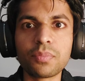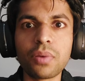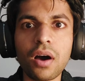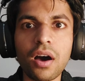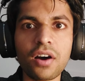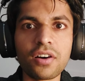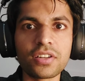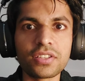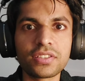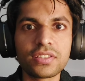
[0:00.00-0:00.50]

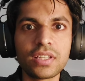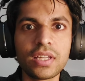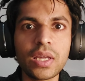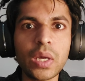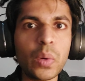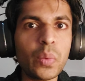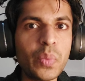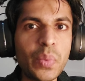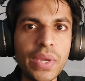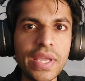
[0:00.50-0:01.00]
powers,
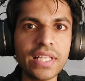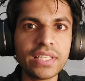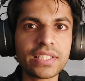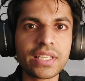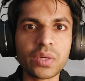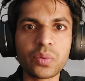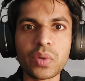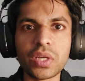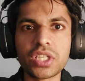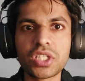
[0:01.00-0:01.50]

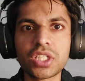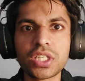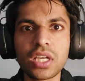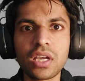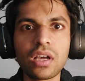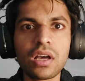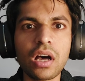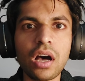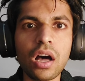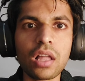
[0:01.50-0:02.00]
wielding which
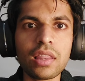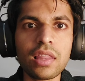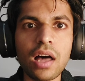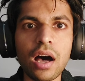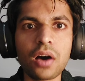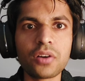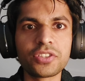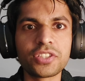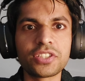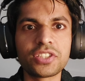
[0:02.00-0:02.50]

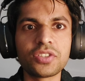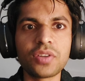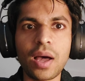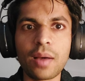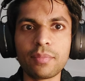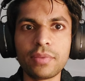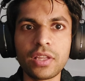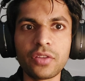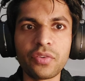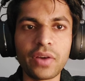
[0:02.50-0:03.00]
allows us to
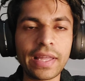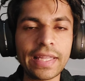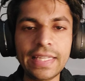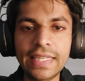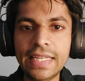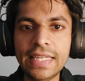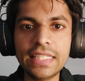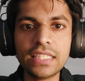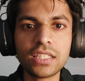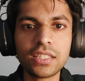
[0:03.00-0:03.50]
amplify
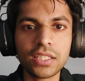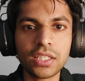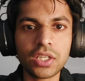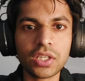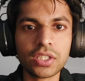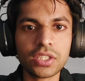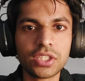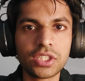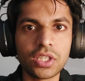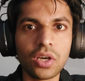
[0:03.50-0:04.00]
either the
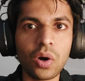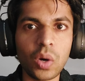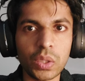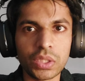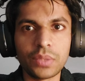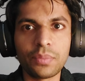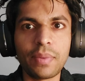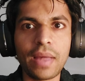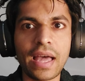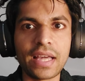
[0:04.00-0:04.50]
good or
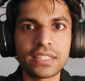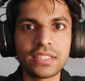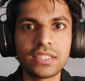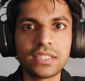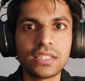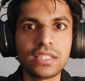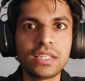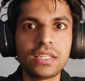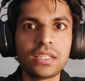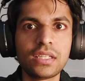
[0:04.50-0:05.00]
the bad.
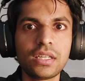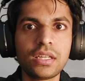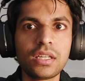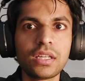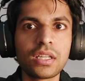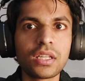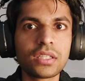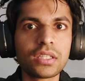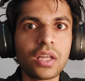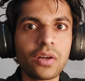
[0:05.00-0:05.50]

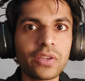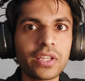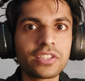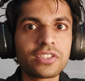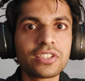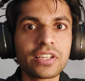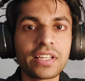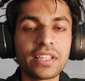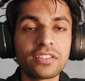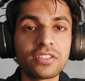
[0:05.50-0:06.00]
Now let's
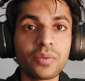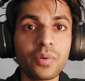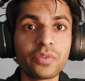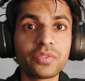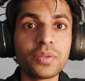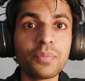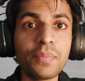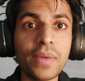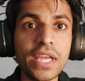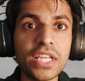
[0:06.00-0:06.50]
look at some of
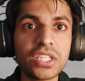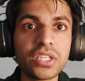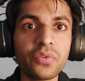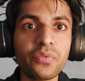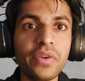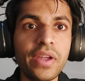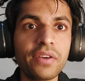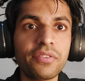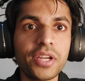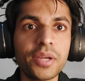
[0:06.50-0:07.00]
the major
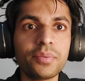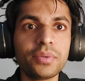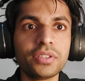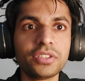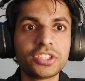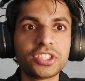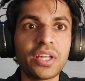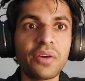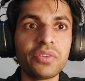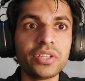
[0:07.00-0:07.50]

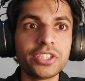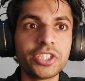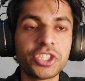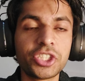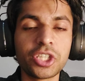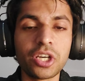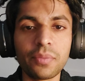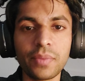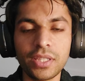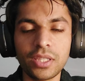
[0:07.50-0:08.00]
variables that will
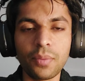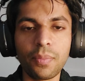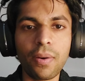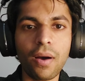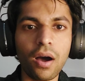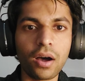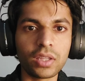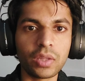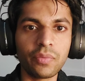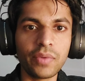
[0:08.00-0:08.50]
determine the
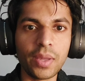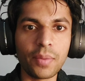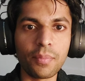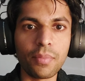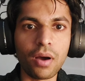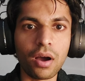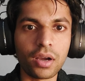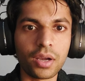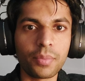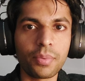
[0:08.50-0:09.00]
path we
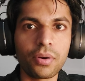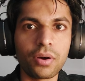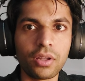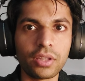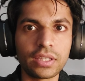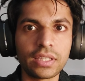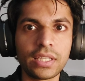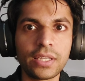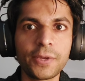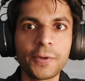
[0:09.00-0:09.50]
embark
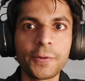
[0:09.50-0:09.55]
upon.